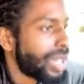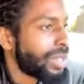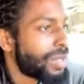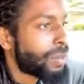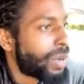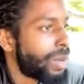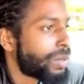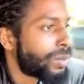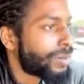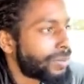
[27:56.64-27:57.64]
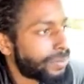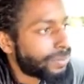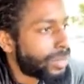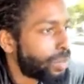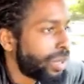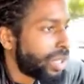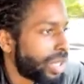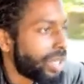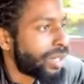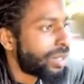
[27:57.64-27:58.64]
that can be a problem. It
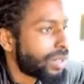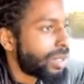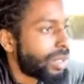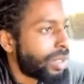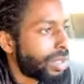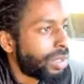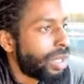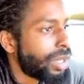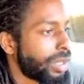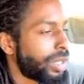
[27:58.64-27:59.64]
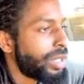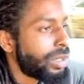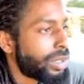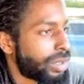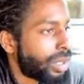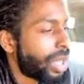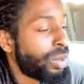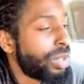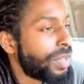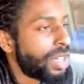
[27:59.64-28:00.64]
really can. Luckily,
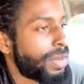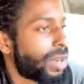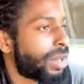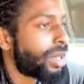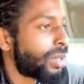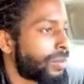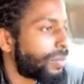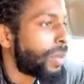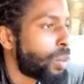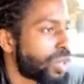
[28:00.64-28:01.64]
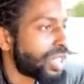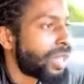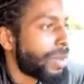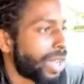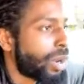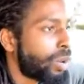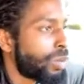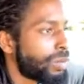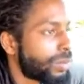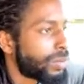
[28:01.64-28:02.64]
I don't even need my phone to get back
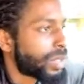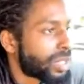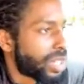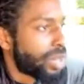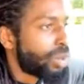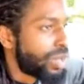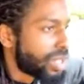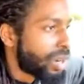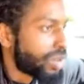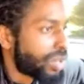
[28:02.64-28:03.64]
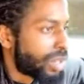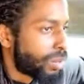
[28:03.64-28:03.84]
home because I know this area